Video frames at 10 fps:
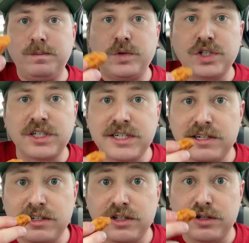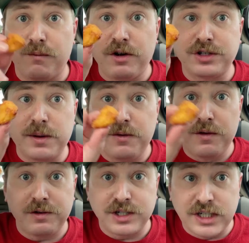just in case this is the first time
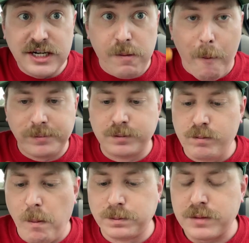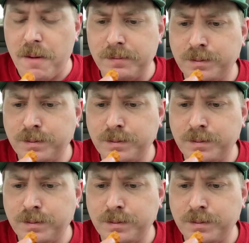you've ever seen them. But,